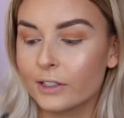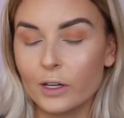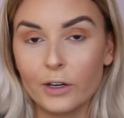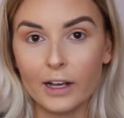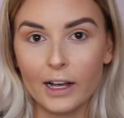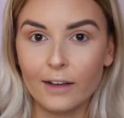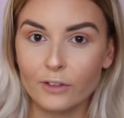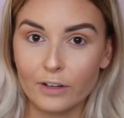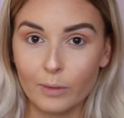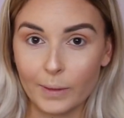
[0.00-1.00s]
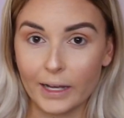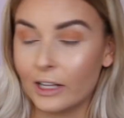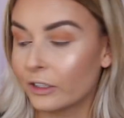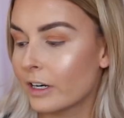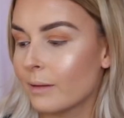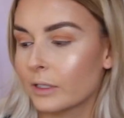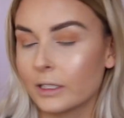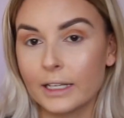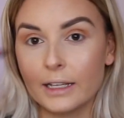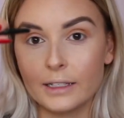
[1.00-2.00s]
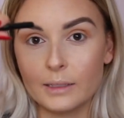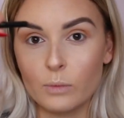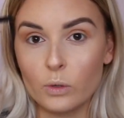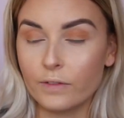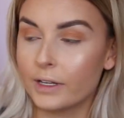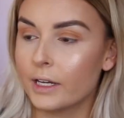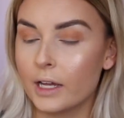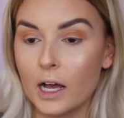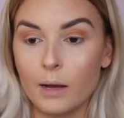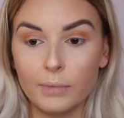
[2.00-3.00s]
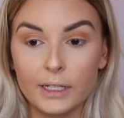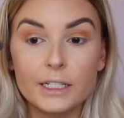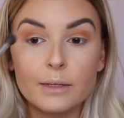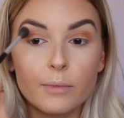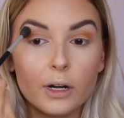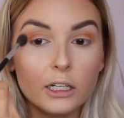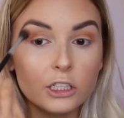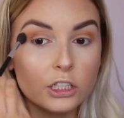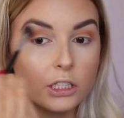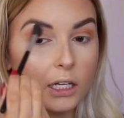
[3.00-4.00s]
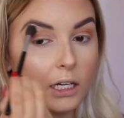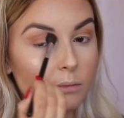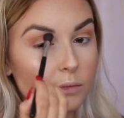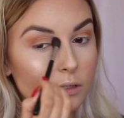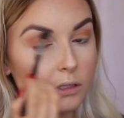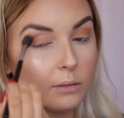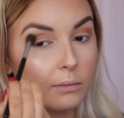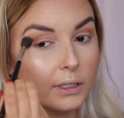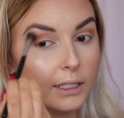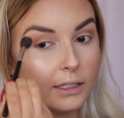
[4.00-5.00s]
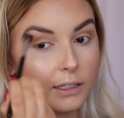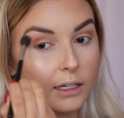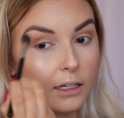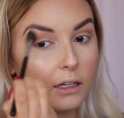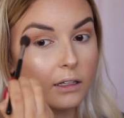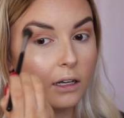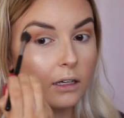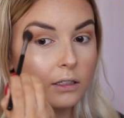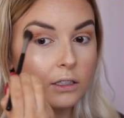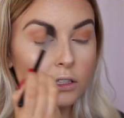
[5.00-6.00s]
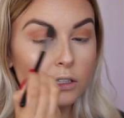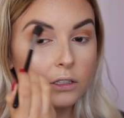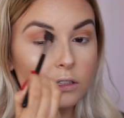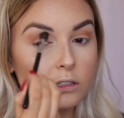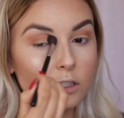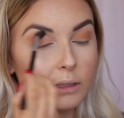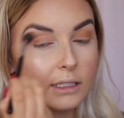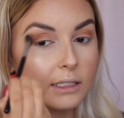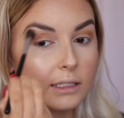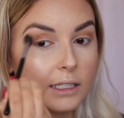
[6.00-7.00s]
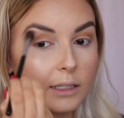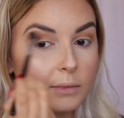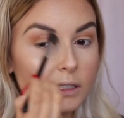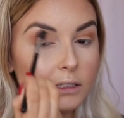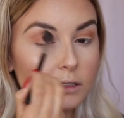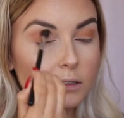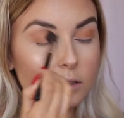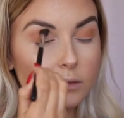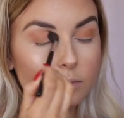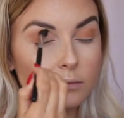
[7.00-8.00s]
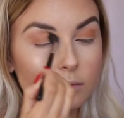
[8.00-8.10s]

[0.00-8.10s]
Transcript: So after I pop that colour on, I'm just going to get this Morphe blending brush and I'm just going to blend that colour so it's seamless.